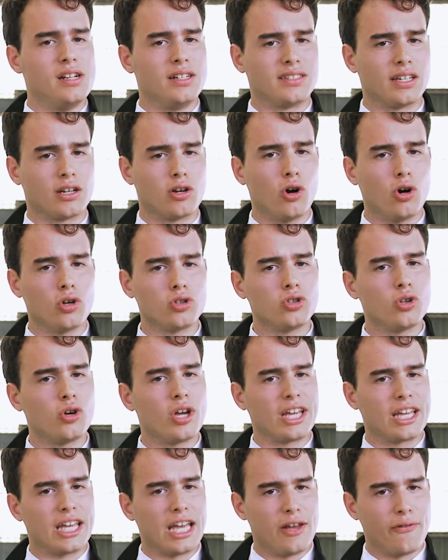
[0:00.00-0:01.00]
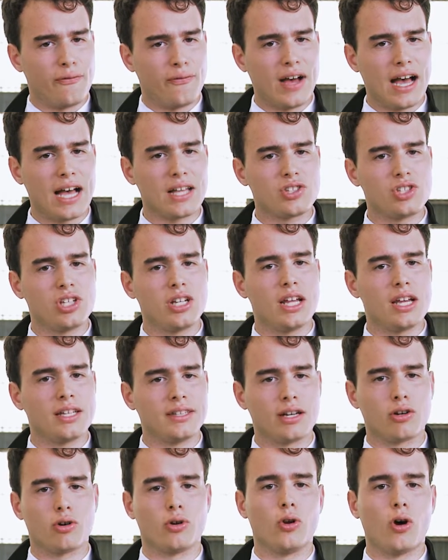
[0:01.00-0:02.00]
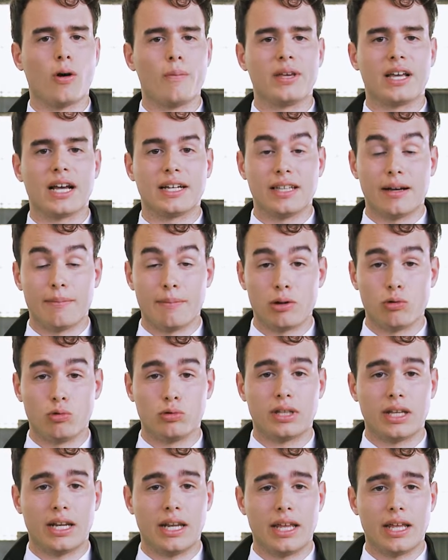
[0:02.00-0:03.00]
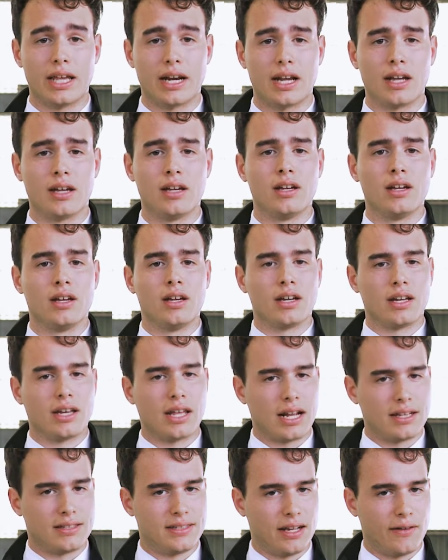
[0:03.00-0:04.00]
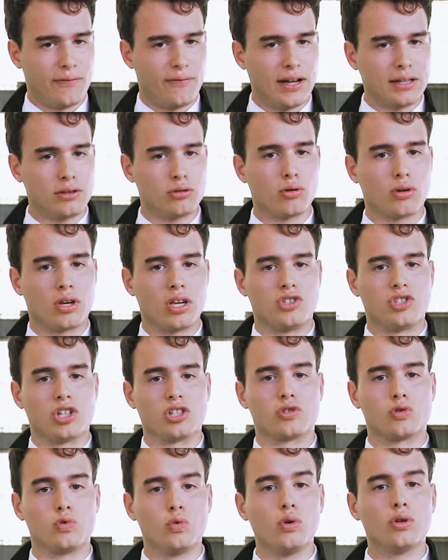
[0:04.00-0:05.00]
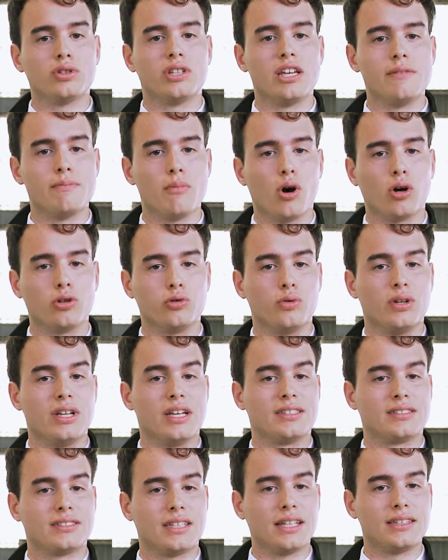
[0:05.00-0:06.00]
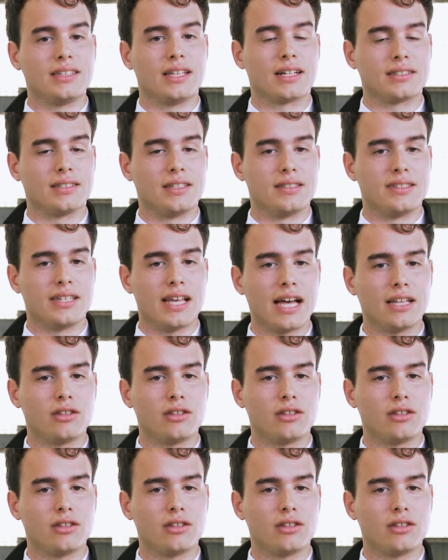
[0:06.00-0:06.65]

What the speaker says: It is easy and cheap to maintain thanks to the fact that all modules are standardised and easily replaceable.